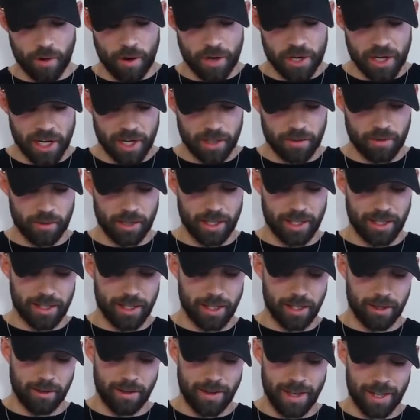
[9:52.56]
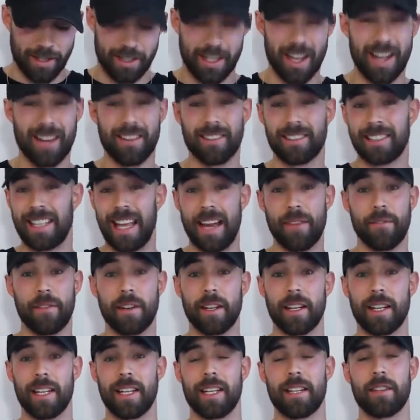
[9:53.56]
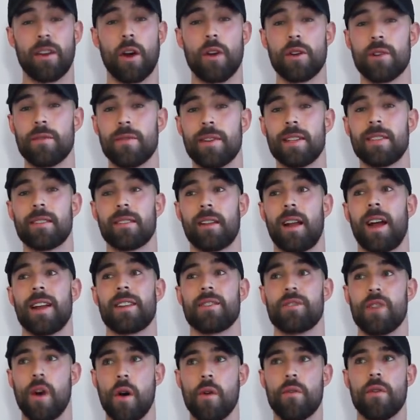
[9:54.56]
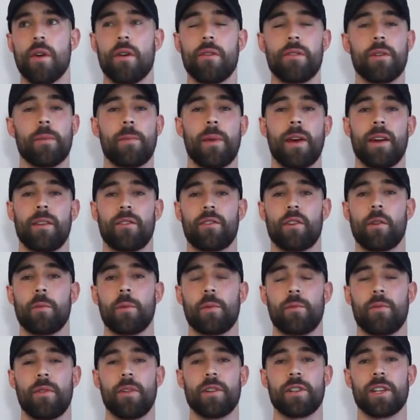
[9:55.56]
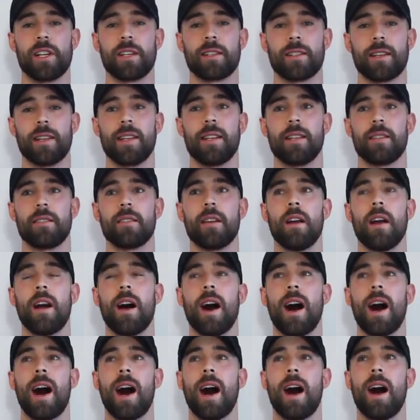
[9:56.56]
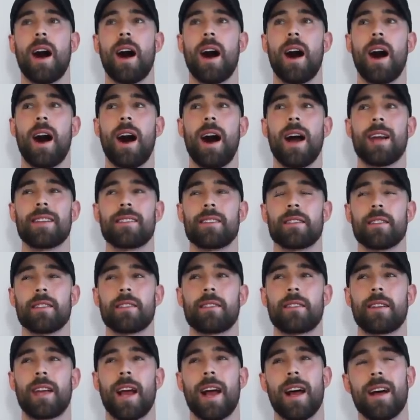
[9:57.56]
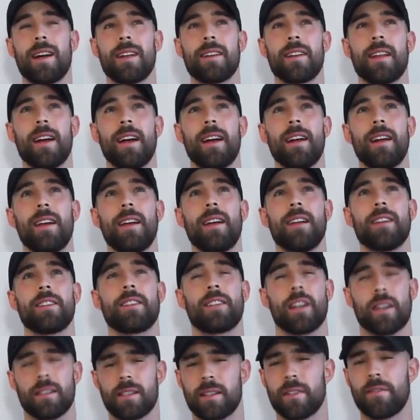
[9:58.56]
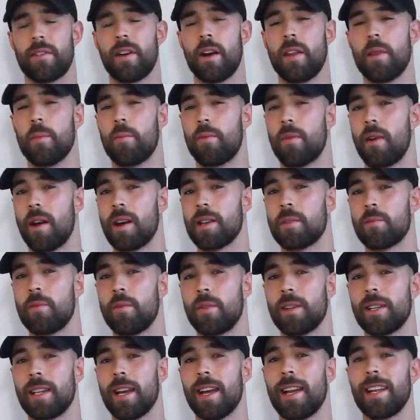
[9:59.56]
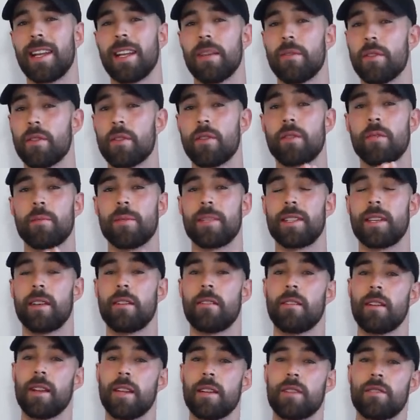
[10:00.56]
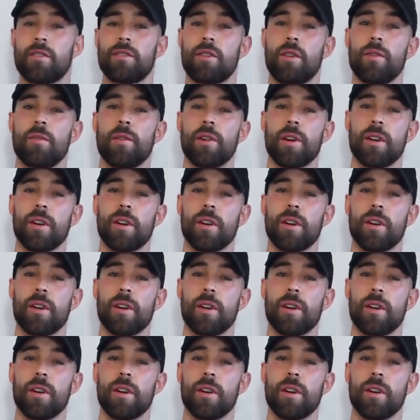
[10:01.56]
Projects or any sneaker in that style? Definitely. The only reason I don't own a pair of Common Projects is I just can't justify the price point yet, even though the material is so